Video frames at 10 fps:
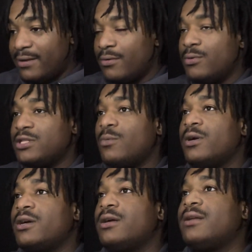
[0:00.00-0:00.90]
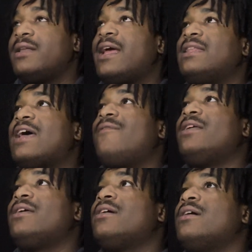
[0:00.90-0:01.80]
what's the word? They can
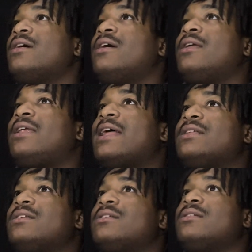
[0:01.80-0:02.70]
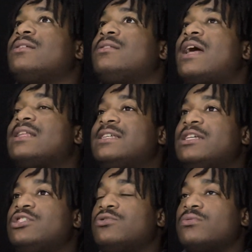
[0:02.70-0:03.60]
definitely like not
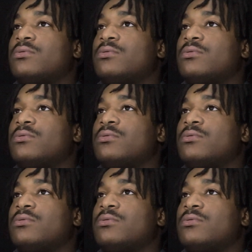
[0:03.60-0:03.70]
teach you,